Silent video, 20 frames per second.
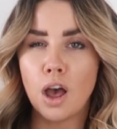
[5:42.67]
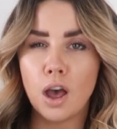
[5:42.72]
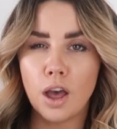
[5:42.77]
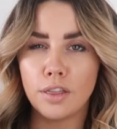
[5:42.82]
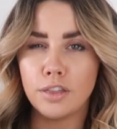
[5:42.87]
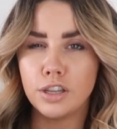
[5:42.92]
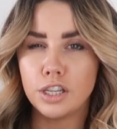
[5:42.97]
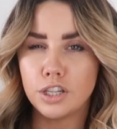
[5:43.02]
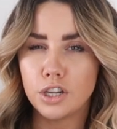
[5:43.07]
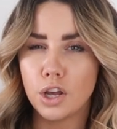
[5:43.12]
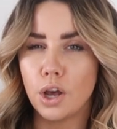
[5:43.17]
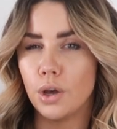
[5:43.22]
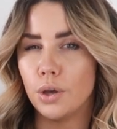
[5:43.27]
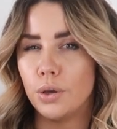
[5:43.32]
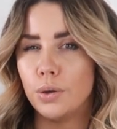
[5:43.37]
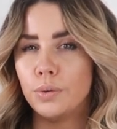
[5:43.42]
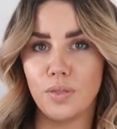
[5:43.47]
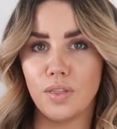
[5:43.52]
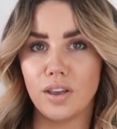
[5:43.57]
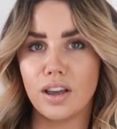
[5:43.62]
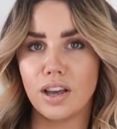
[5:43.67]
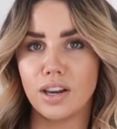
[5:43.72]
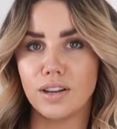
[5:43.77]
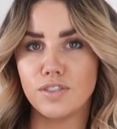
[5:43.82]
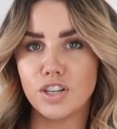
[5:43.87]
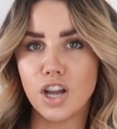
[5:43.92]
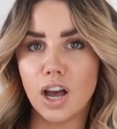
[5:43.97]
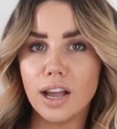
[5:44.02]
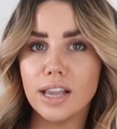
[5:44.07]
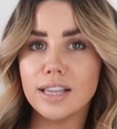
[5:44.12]
earthy tone that kind
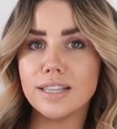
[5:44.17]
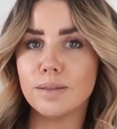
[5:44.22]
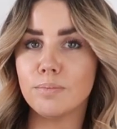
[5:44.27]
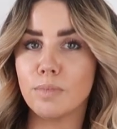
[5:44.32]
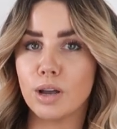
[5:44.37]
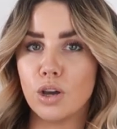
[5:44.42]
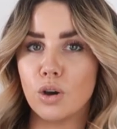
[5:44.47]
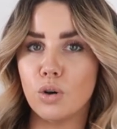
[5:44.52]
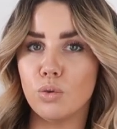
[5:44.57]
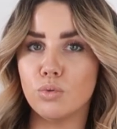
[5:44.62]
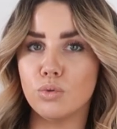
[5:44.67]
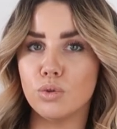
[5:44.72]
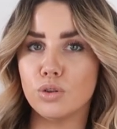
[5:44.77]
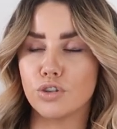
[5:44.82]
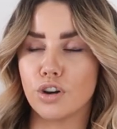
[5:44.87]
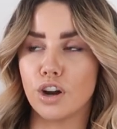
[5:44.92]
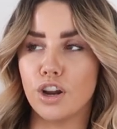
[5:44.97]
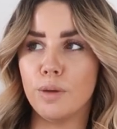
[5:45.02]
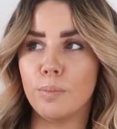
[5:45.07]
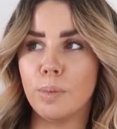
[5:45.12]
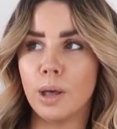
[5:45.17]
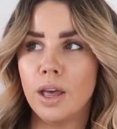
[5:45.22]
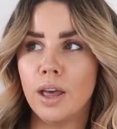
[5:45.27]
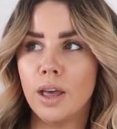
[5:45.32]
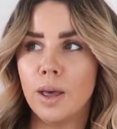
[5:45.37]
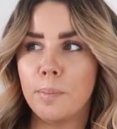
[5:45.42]
of ties in my whole wardrobe,